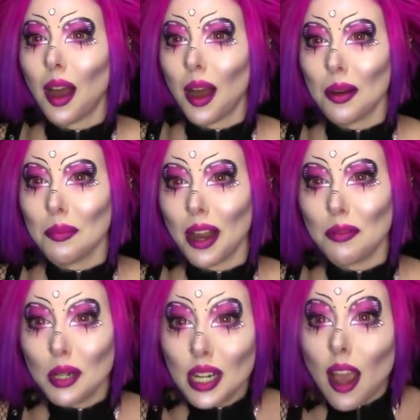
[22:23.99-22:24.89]
I
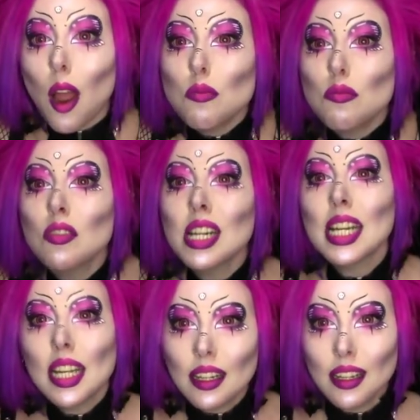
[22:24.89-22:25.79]

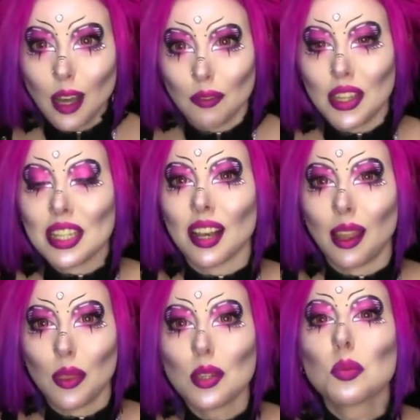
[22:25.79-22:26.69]
really love this.
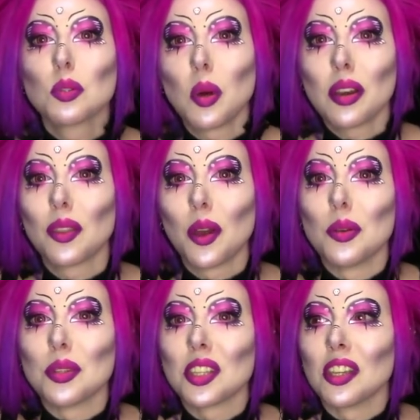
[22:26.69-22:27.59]
Like, this was one of
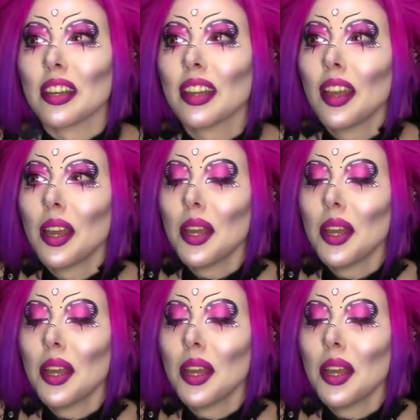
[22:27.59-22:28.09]
those that,